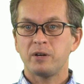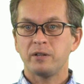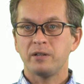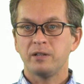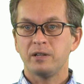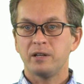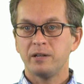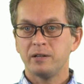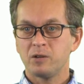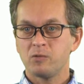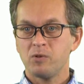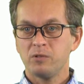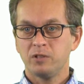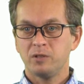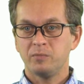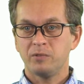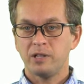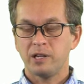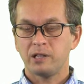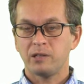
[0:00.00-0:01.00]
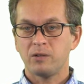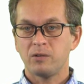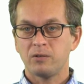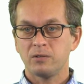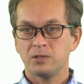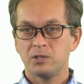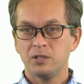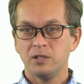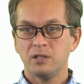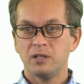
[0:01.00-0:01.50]
another quantum
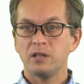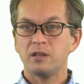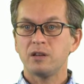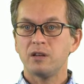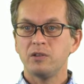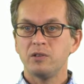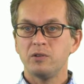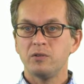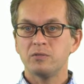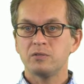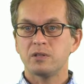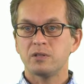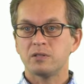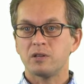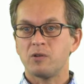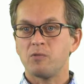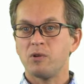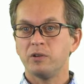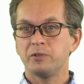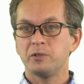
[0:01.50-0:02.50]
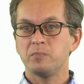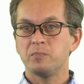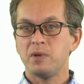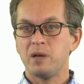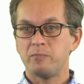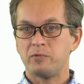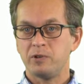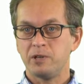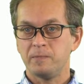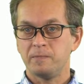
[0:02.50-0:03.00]
technology that can use as a quantum
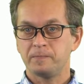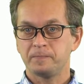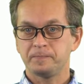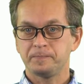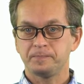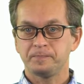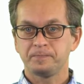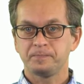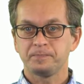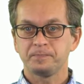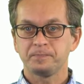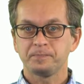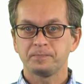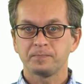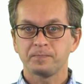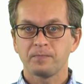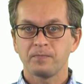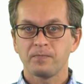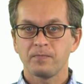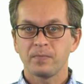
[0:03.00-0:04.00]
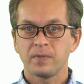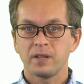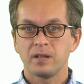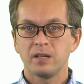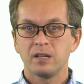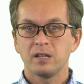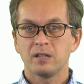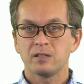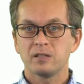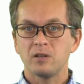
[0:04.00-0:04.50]
memory.
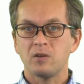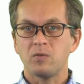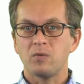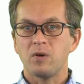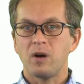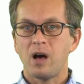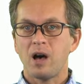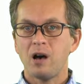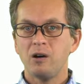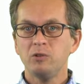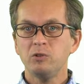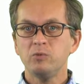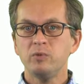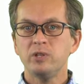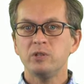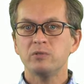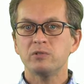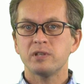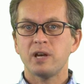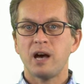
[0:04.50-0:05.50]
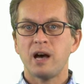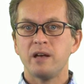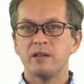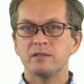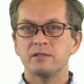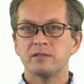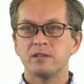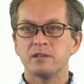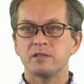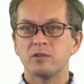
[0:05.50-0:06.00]
So, how do we use
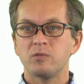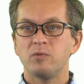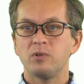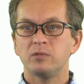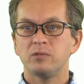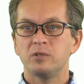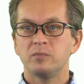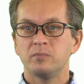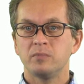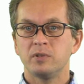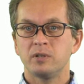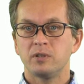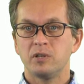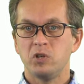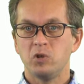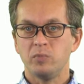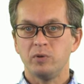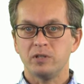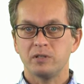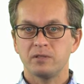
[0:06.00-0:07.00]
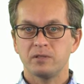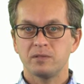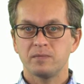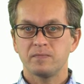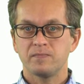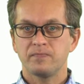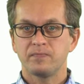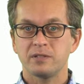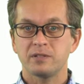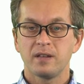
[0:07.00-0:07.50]
ions as quantum memories?
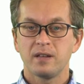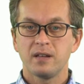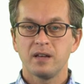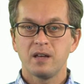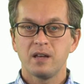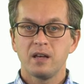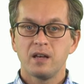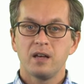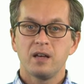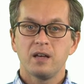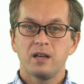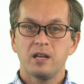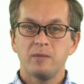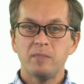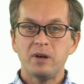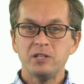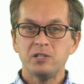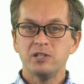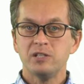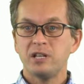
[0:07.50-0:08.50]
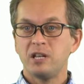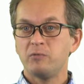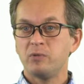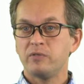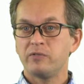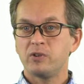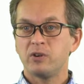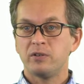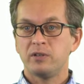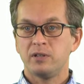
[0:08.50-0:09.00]
Imagine that we've
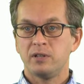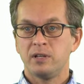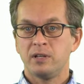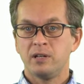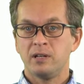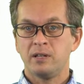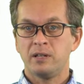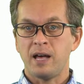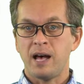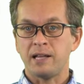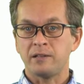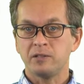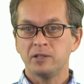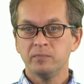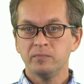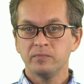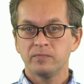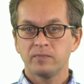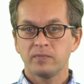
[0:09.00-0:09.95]
got an atom